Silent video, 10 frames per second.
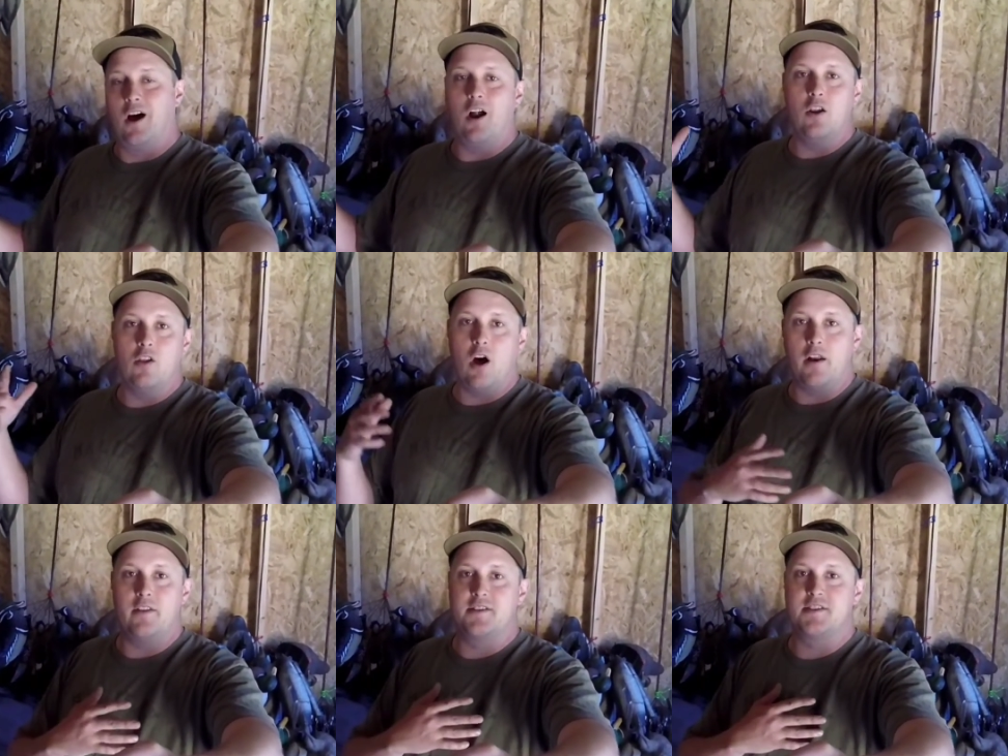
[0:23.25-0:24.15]
A
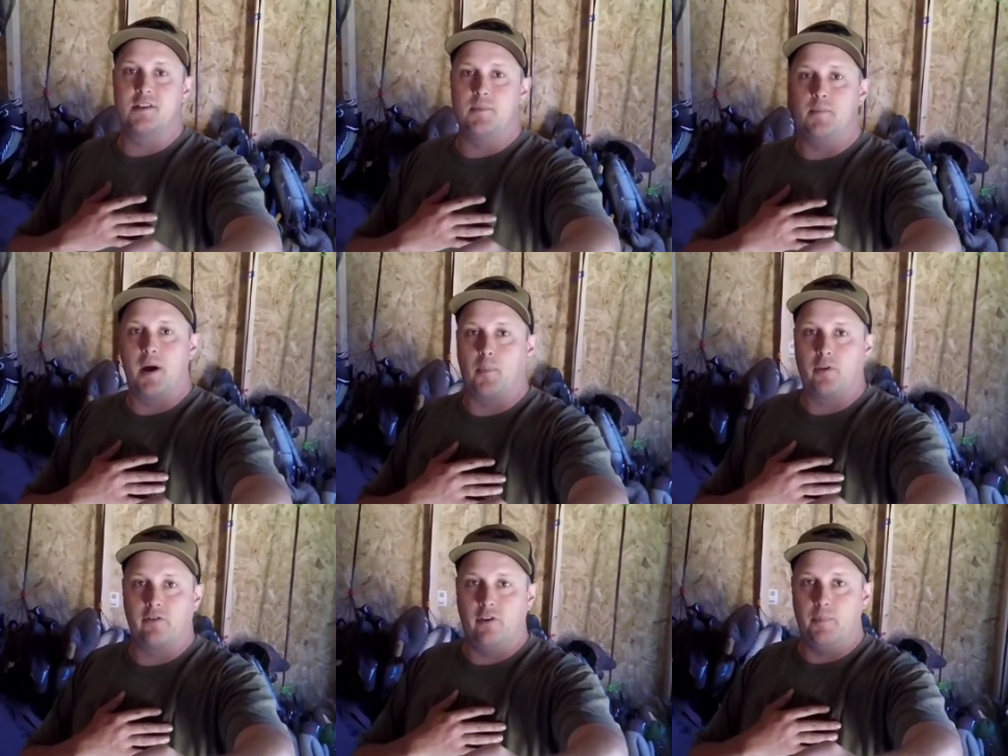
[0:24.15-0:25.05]
lot of this is gonna be my
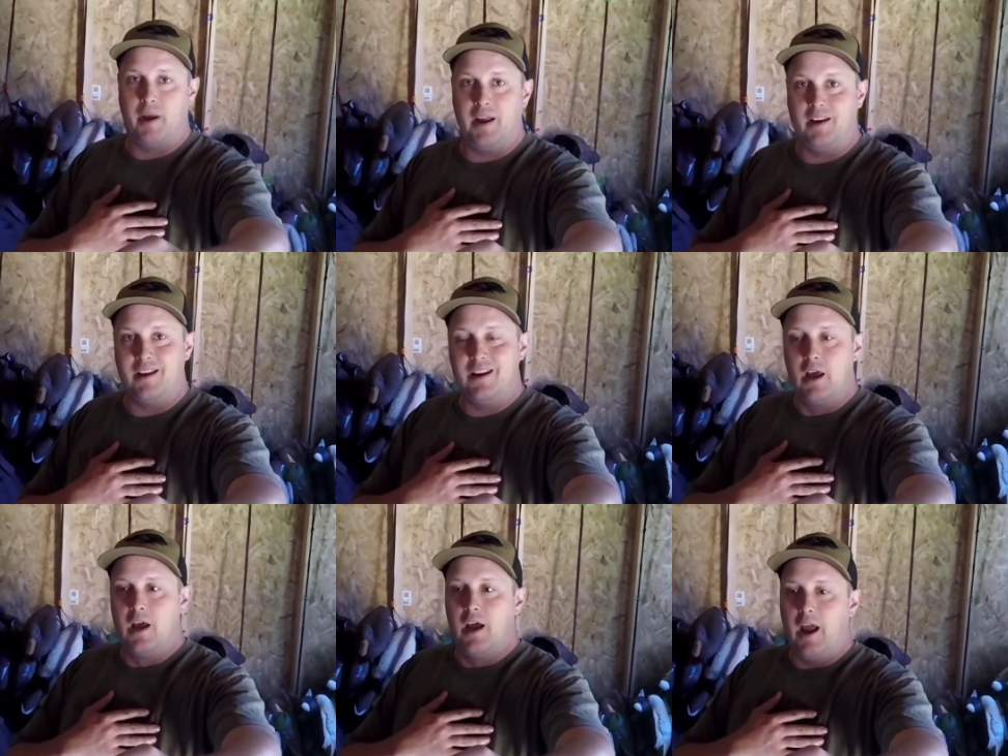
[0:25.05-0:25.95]
personal opinion,
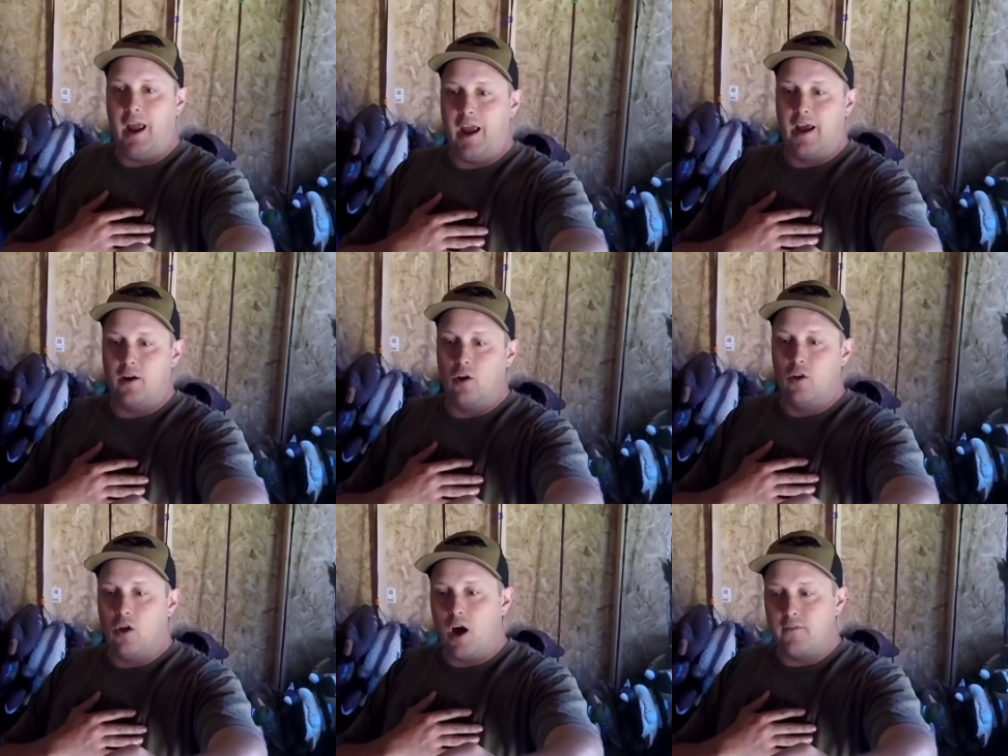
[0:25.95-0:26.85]
and a
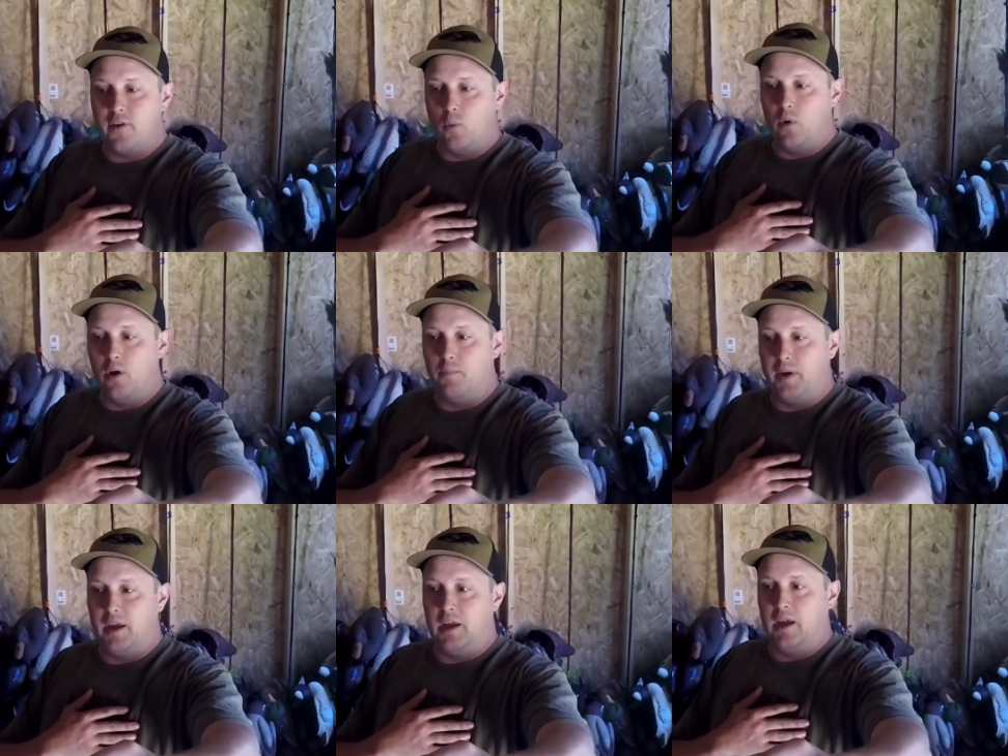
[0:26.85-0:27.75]
lot of it will
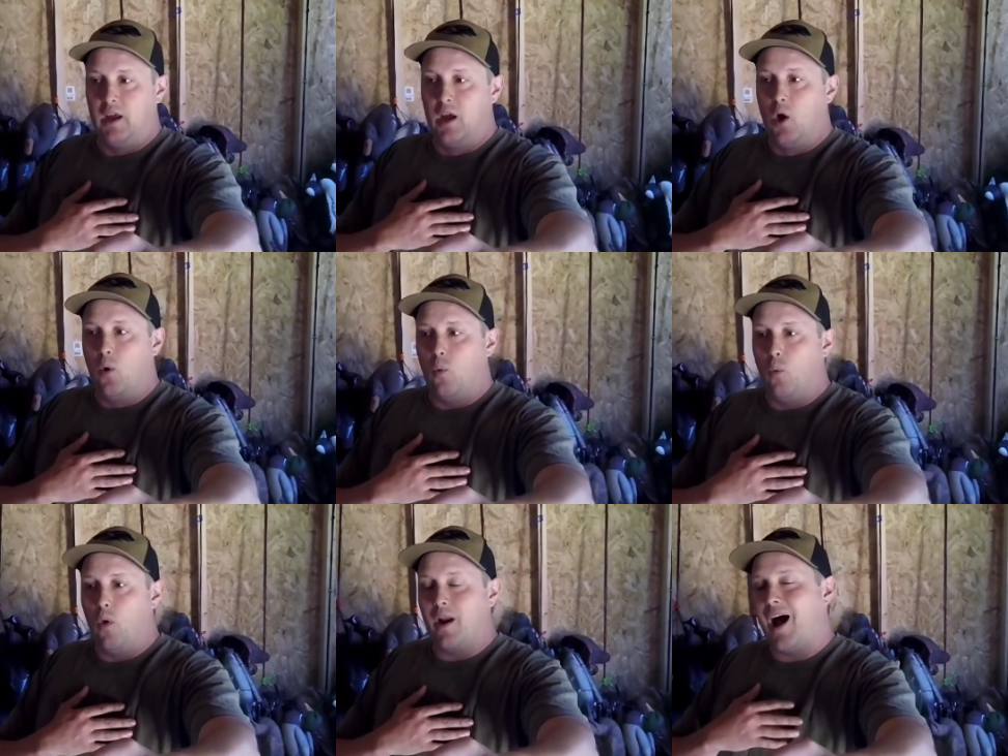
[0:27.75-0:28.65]
be
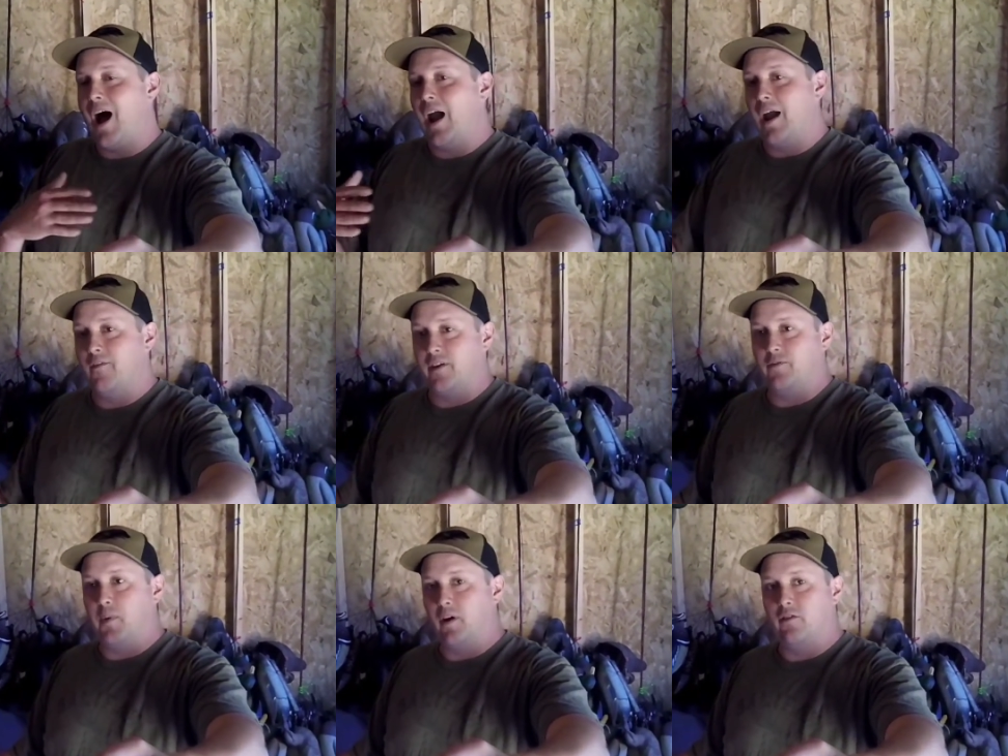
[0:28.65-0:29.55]
what I have
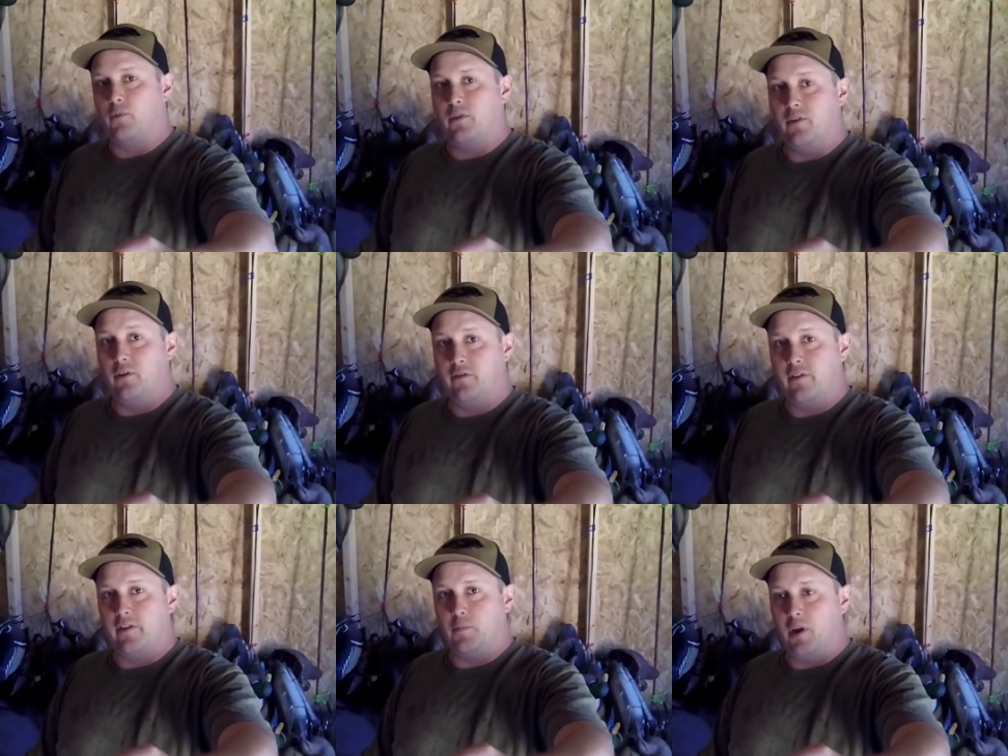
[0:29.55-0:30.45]
experienced with
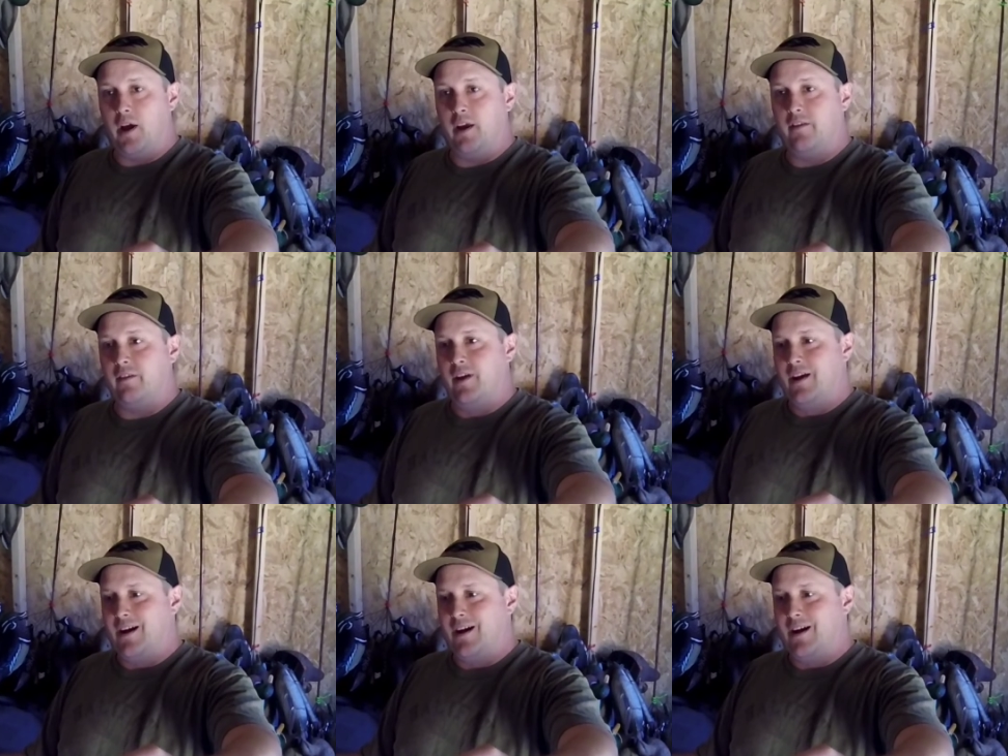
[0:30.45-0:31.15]
using these blinds.